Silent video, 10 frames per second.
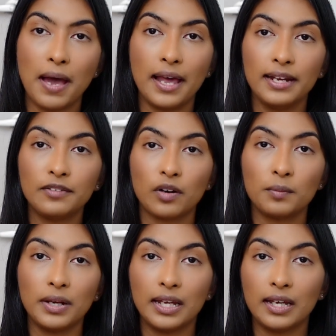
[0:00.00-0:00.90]
palette
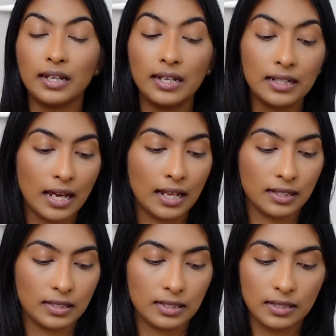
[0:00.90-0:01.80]
from Naked Heat,
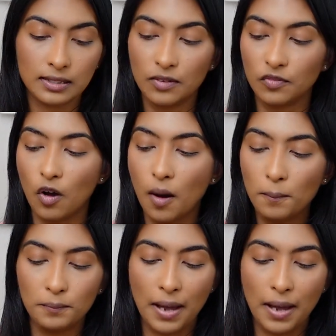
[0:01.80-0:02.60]
and this is a warm